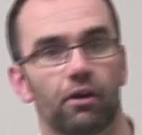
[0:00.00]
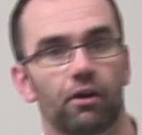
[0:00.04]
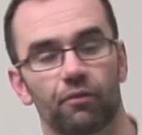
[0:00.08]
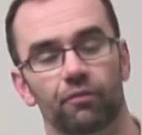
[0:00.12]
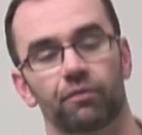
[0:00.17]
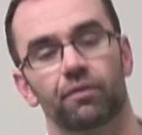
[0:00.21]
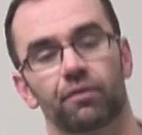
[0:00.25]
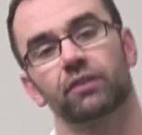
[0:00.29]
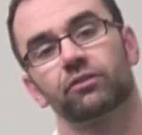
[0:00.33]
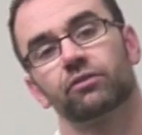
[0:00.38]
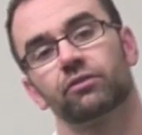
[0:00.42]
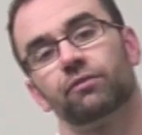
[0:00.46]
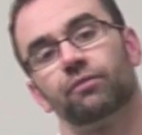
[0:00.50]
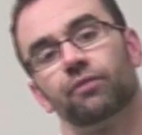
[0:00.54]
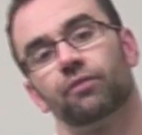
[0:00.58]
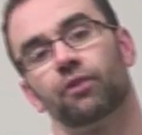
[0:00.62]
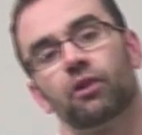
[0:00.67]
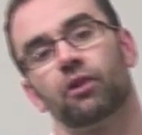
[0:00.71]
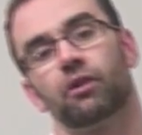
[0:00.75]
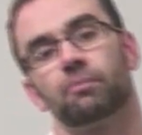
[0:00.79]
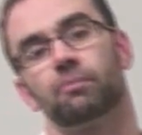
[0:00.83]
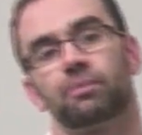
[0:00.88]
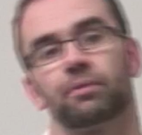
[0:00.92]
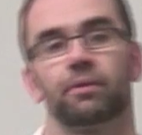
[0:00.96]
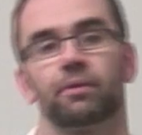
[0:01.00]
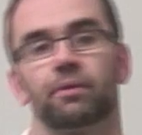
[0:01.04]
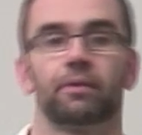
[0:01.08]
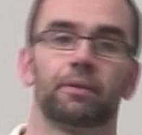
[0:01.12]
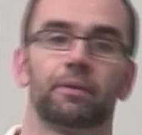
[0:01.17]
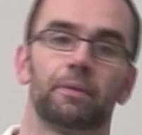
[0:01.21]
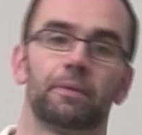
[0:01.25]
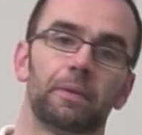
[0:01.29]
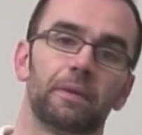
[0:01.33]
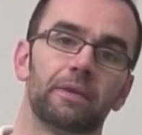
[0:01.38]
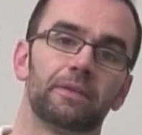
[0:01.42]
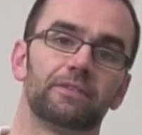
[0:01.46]
reflexive verb
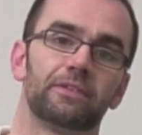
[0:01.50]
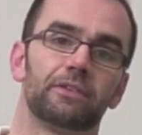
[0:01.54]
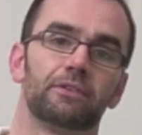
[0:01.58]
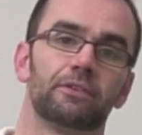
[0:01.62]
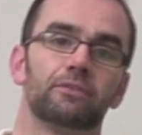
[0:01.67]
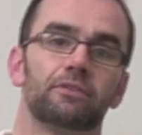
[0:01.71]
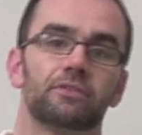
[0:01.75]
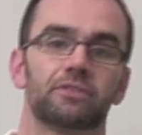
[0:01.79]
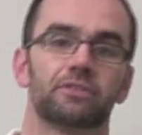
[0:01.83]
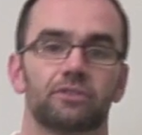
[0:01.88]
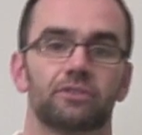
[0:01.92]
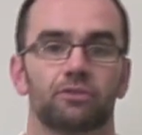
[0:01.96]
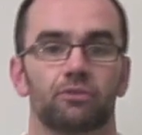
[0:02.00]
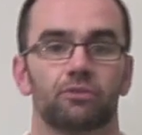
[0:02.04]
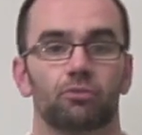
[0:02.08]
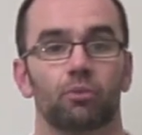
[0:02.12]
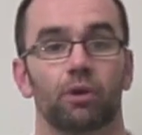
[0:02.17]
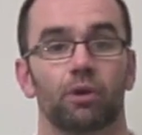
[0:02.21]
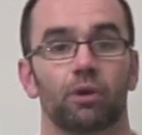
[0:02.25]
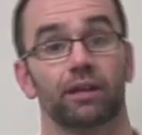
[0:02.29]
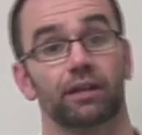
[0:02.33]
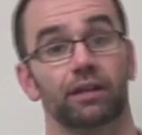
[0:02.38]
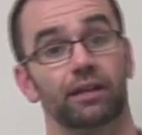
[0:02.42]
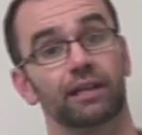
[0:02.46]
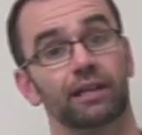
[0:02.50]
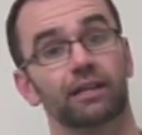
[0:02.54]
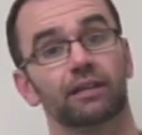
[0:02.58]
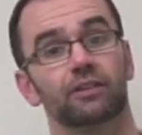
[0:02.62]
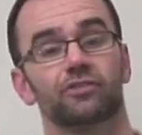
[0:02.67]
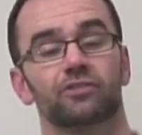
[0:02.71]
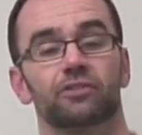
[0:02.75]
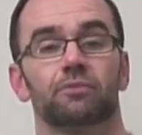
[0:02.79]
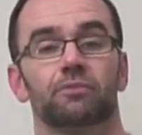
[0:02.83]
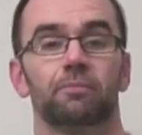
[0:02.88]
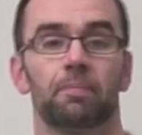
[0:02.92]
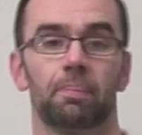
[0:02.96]
is used when in
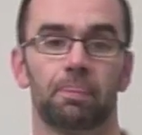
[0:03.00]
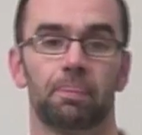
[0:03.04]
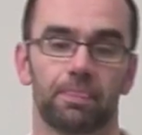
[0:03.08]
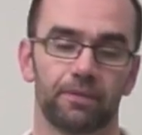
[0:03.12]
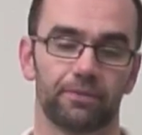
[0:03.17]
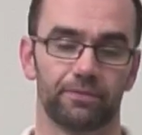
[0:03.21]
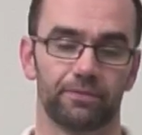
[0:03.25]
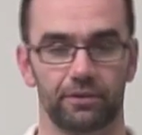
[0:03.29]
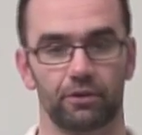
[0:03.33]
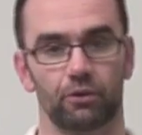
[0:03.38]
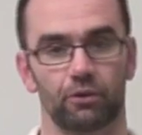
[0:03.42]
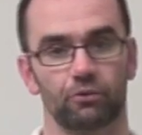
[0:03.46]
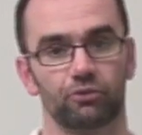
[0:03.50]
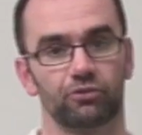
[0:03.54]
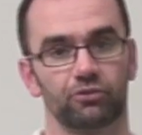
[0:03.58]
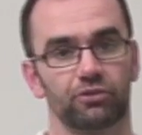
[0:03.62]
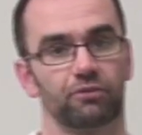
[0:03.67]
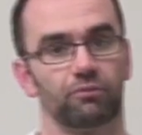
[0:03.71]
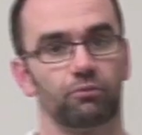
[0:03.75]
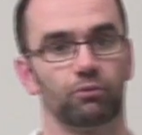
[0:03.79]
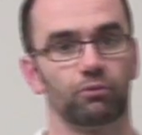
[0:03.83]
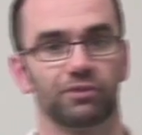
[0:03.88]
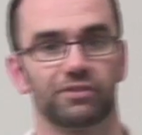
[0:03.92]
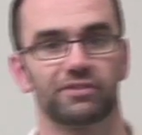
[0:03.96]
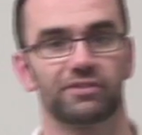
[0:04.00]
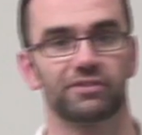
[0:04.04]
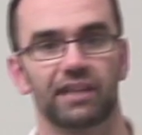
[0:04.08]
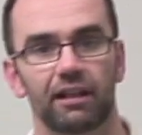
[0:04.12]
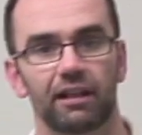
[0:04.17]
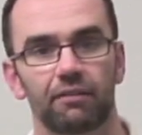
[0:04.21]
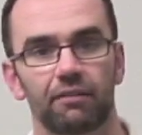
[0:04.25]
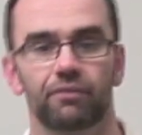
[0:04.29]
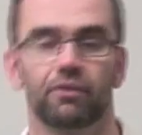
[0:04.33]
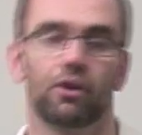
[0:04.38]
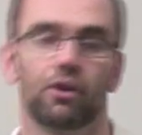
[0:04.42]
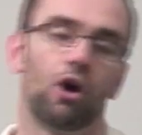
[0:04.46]
English there's the notion of
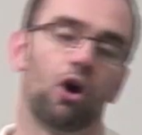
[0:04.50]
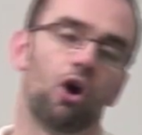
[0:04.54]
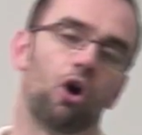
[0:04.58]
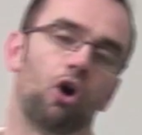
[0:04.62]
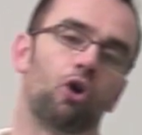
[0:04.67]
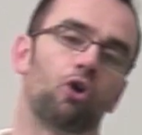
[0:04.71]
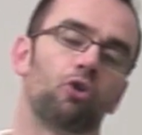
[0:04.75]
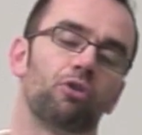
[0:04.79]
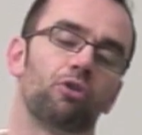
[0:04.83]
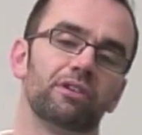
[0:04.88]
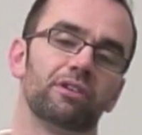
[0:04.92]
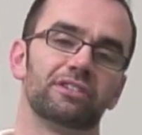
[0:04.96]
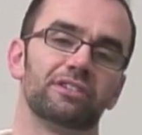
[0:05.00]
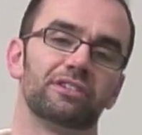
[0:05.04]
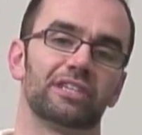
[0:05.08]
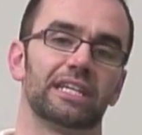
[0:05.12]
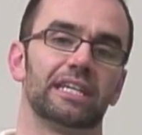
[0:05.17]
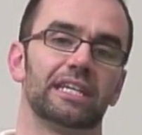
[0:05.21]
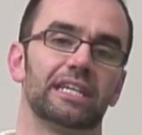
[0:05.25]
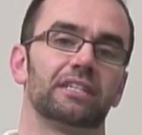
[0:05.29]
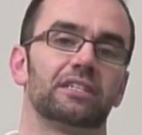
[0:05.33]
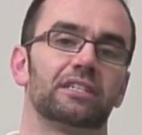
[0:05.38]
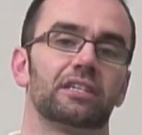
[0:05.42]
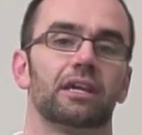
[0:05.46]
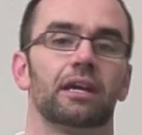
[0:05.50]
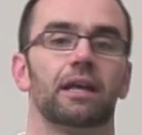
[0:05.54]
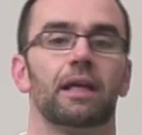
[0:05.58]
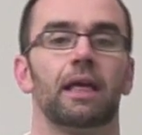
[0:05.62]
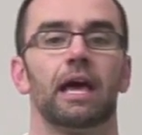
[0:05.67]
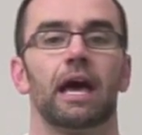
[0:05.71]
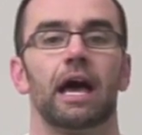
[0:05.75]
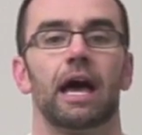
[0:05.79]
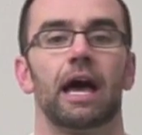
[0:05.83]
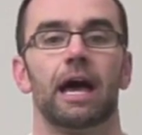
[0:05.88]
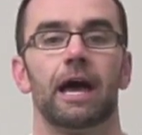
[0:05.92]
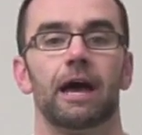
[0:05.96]
oneself, or indeed
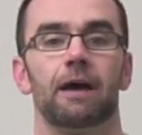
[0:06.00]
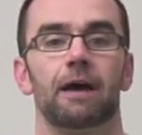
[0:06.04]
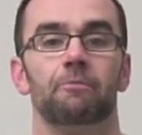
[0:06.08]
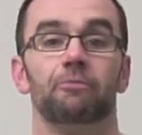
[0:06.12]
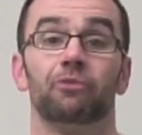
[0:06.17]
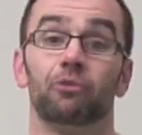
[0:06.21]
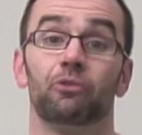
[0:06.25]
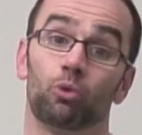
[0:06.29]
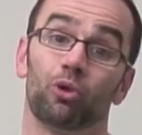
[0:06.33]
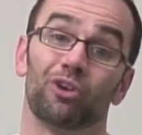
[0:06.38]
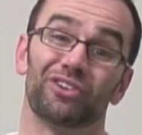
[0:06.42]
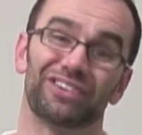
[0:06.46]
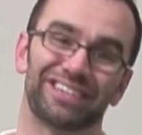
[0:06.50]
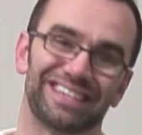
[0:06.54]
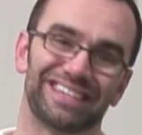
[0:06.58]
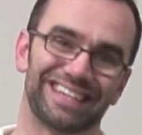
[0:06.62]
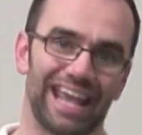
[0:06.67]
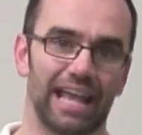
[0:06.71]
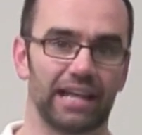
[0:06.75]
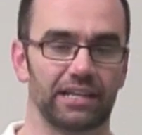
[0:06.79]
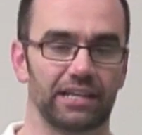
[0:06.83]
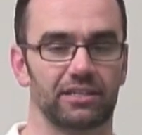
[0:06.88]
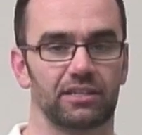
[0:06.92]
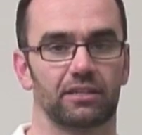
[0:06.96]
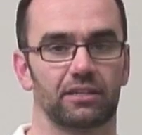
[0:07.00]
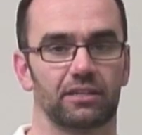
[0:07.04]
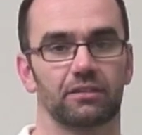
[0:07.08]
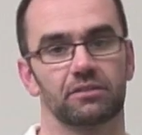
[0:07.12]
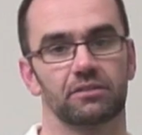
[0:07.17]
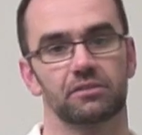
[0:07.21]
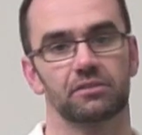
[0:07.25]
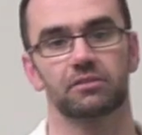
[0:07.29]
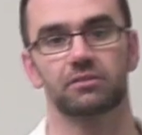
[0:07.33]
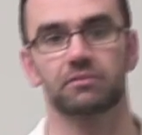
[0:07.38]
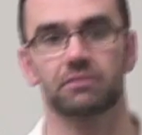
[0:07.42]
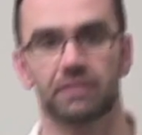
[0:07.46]
the word get,
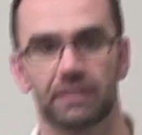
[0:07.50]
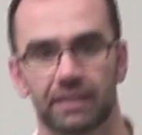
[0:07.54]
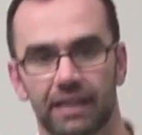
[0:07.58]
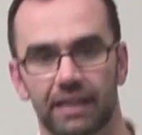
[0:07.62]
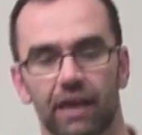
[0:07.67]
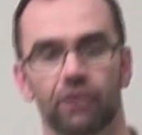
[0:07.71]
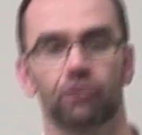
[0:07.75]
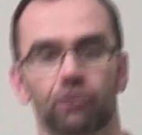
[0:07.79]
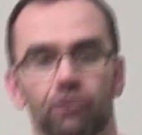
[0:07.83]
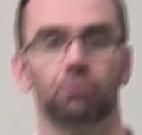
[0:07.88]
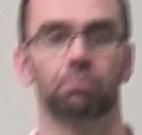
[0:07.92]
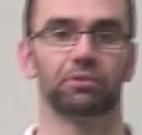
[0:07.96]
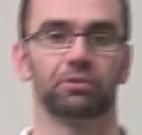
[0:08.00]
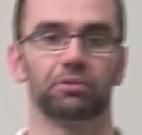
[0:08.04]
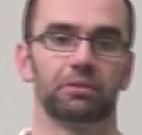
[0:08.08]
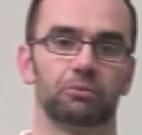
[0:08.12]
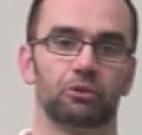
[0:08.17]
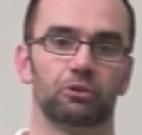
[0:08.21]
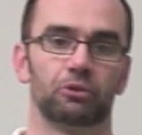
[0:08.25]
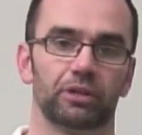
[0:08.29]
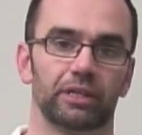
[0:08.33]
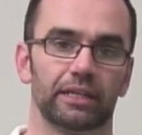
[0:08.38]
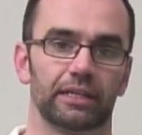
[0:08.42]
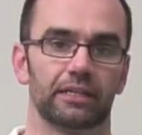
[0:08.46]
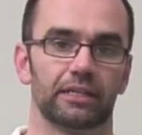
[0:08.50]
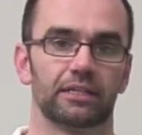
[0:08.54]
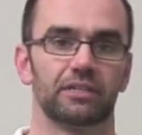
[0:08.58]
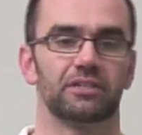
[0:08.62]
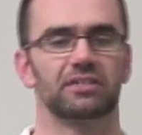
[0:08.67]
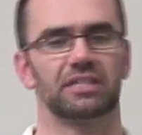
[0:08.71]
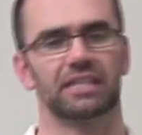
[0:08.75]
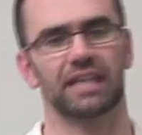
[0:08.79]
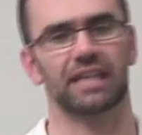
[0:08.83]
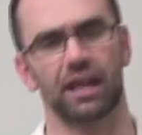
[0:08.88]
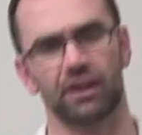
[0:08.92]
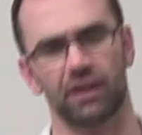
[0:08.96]
to get up in the morning,
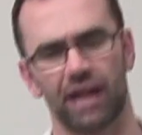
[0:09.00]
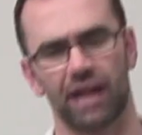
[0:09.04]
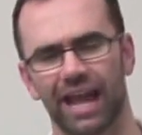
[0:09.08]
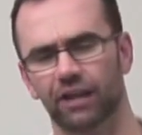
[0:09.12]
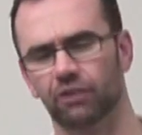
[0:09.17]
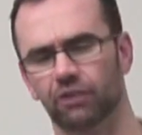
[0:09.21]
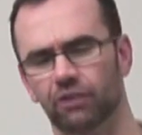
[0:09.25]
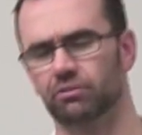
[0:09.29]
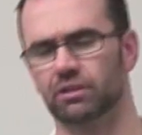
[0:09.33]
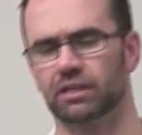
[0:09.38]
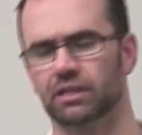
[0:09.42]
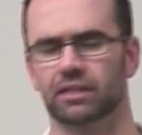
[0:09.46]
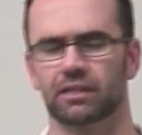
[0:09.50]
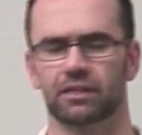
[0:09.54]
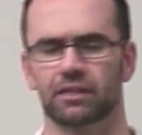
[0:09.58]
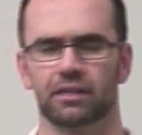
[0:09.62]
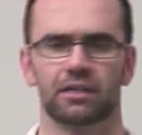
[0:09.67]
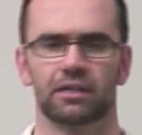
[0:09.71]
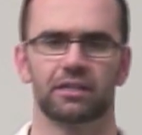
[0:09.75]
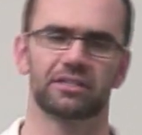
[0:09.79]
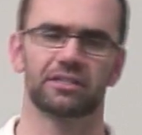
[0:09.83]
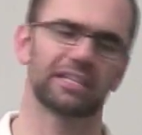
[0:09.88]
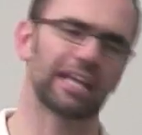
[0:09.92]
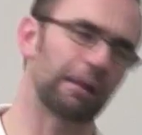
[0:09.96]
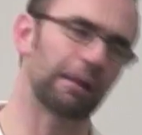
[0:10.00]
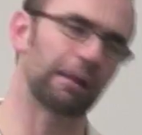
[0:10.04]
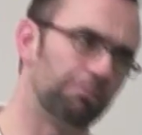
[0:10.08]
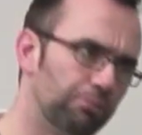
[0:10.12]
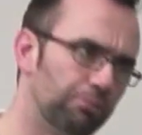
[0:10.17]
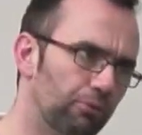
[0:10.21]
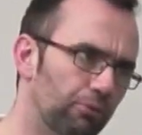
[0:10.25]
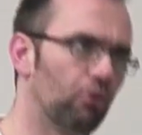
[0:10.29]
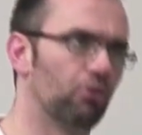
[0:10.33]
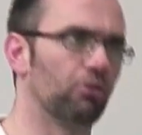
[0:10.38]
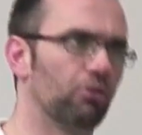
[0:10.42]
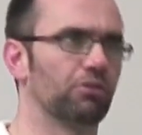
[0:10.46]
to get angry, to get
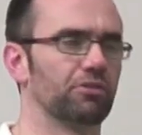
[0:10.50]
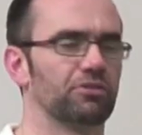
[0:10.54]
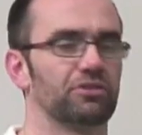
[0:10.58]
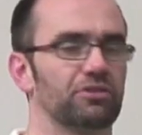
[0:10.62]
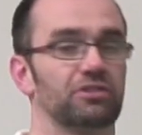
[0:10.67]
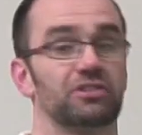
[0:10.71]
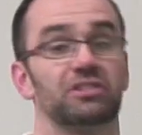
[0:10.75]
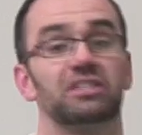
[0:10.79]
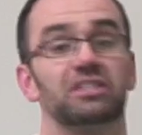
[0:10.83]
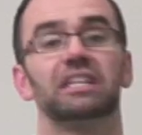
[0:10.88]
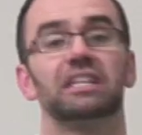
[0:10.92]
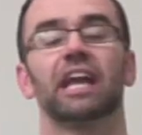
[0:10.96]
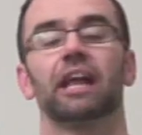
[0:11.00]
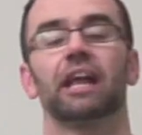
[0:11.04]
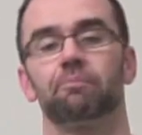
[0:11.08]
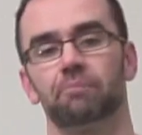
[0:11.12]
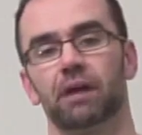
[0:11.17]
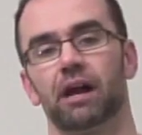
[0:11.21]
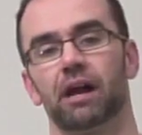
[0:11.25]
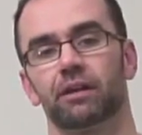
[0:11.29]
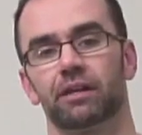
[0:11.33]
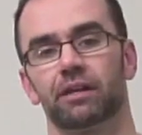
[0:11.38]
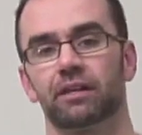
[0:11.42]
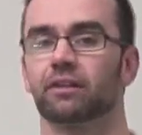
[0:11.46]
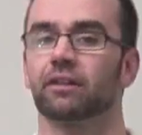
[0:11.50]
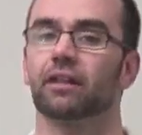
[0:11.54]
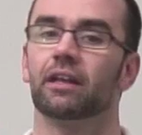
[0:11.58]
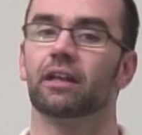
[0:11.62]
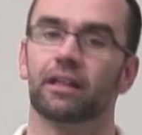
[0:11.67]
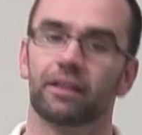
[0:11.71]
bored, to get married.